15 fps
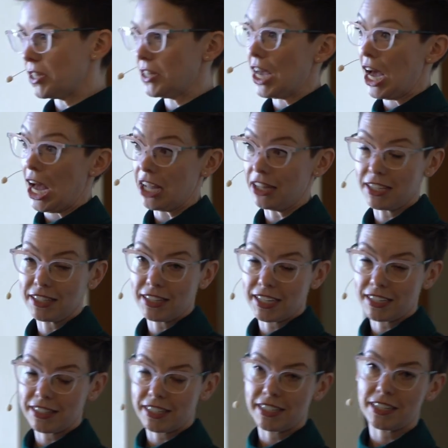It's highly
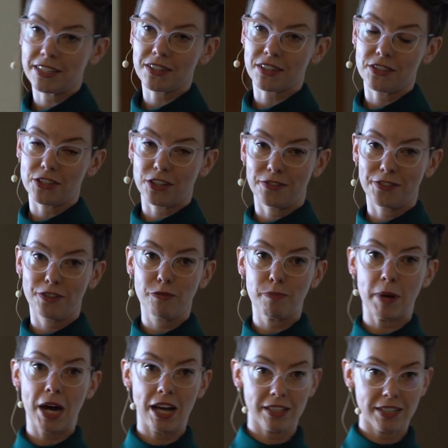likely he has conservative
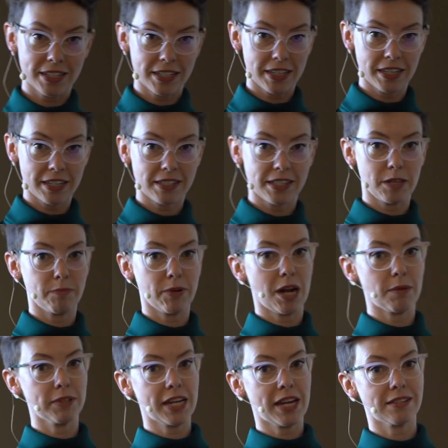politics. He
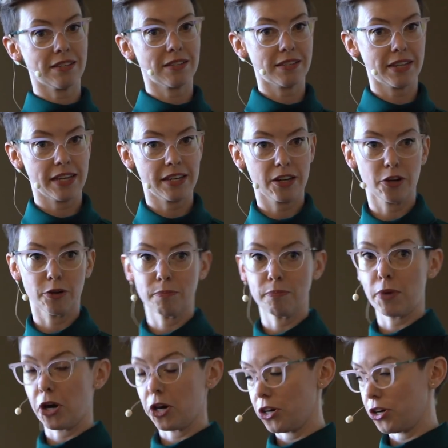probably has a
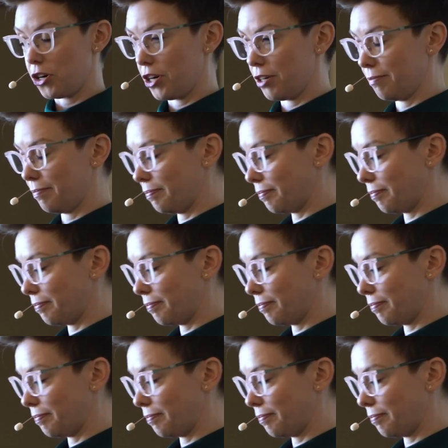stay-at-home partner.